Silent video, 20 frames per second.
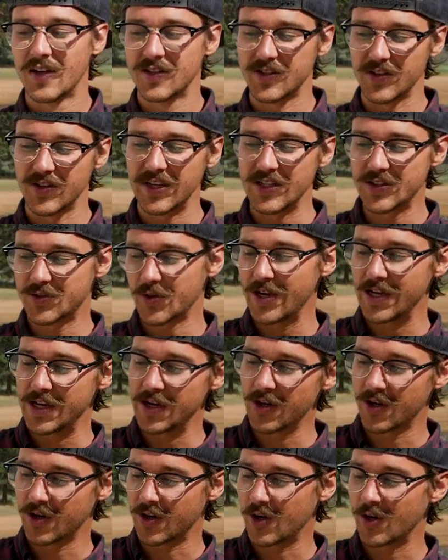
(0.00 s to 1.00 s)
So these right
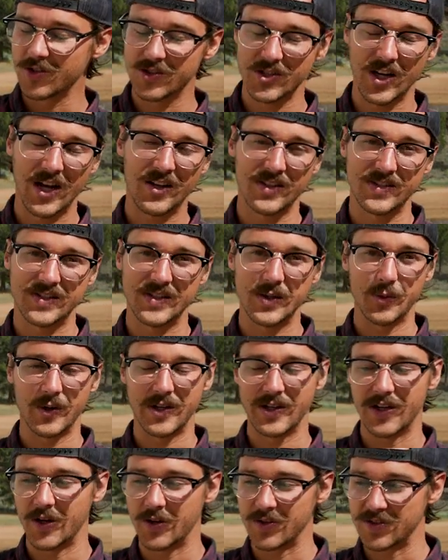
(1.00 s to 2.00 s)
here are called jalousie
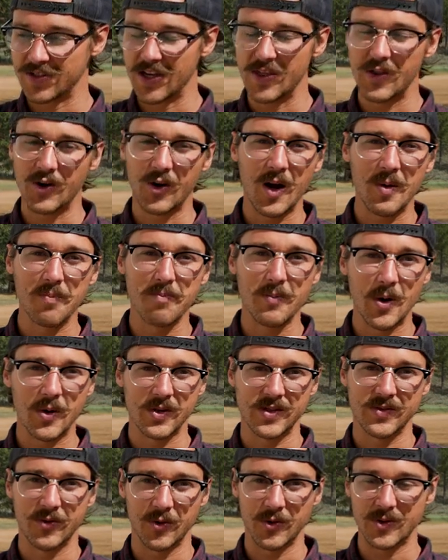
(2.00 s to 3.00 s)
windows and they're on
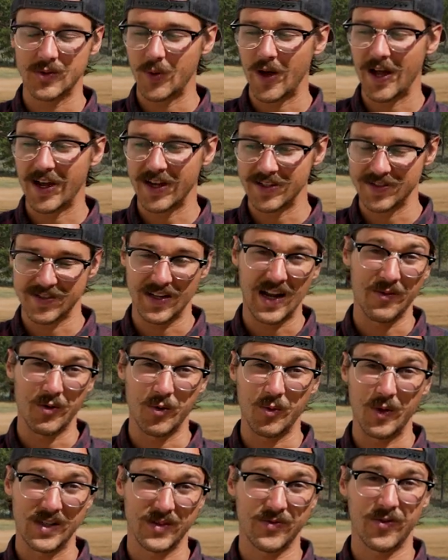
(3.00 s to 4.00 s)
most Volkswagens that have a
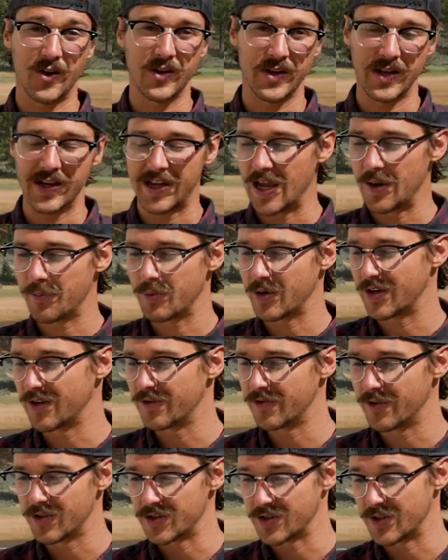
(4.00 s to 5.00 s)
Westfalia camper
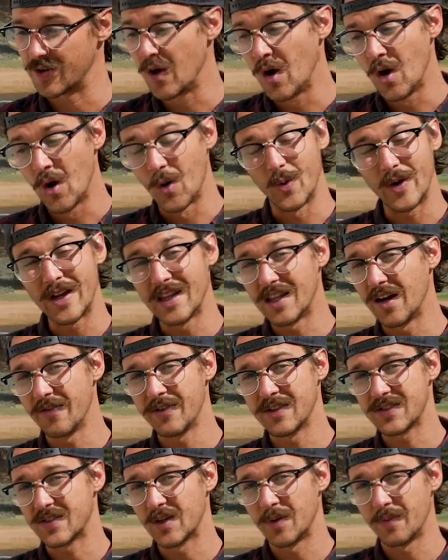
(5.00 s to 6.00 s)
conversion. We love
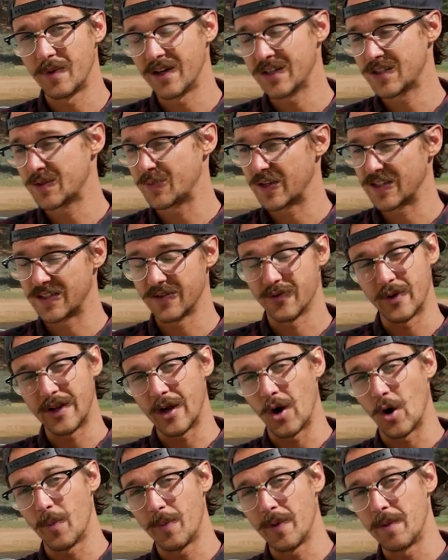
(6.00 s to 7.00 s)
it so much because if we
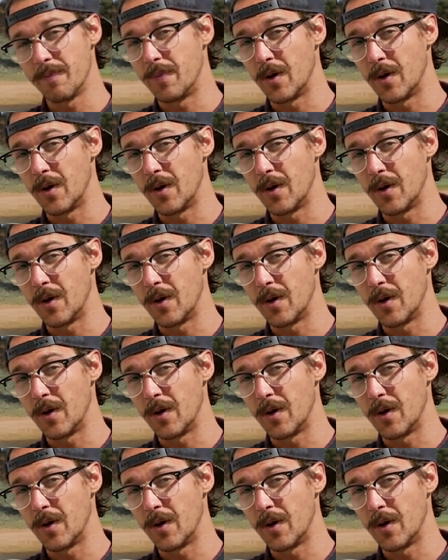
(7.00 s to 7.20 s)
open